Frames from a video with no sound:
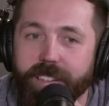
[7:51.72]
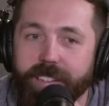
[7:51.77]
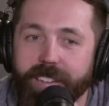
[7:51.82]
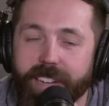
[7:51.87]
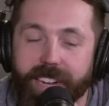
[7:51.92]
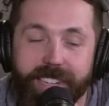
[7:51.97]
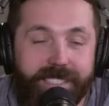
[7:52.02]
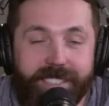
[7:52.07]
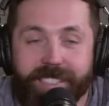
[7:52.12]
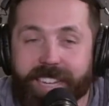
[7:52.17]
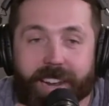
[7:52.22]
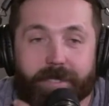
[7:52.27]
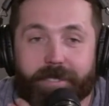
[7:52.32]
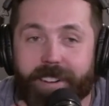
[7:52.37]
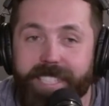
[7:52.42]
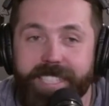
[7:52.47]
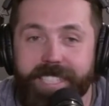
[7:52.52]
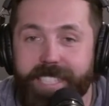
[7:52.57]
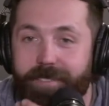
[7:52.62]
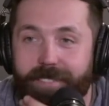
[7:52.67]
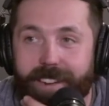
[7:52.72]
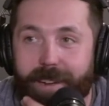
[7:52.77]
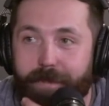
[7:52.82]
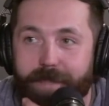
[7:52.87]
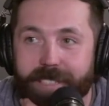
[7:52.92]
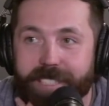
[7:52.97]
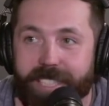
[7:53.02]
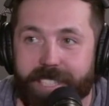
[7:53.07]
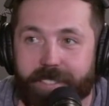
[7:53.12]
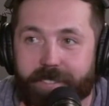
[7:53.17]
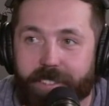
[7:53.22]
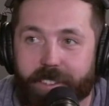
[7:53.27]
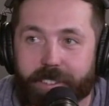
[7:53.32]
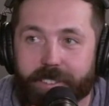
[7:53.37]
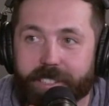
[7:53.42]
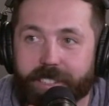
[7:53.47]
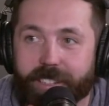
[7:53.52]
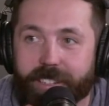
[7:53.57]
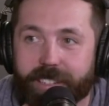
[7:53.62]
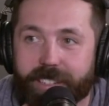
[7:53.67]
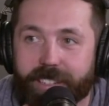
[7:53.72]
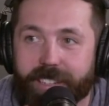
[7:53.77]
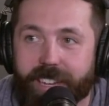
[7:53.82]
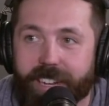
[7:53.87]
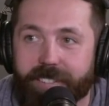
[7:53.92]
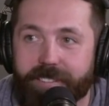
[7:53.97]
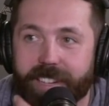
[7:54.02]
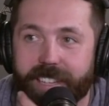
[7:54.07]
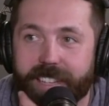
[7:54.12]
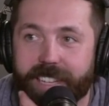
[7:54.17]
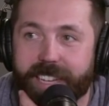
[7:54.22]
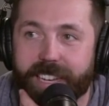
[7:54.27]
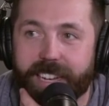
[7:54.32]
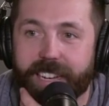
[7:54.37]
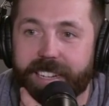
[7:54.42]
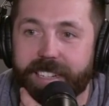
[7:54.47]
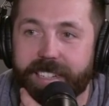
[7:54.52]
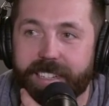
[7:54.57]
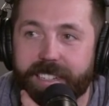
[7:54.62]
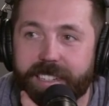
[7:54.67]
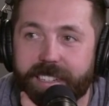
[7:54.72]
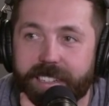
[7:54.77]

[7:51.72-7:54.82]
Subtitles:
I just can't wait to see what happens in the future. Oh, I really can't.